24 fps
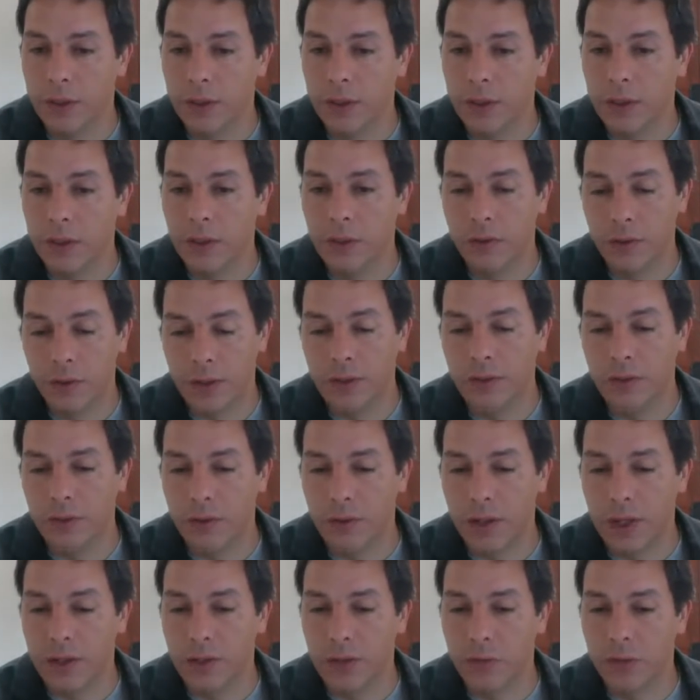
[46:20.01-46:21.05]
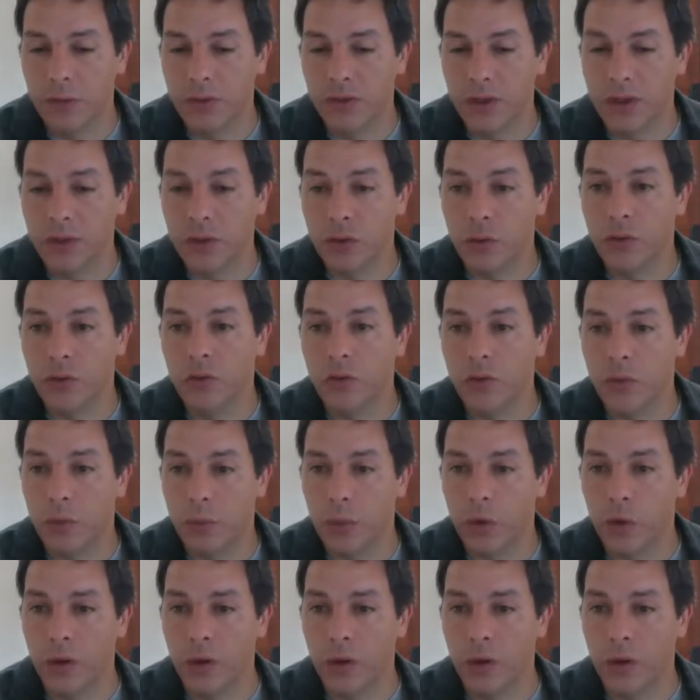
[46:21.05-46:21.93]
That's 90% or 0.9.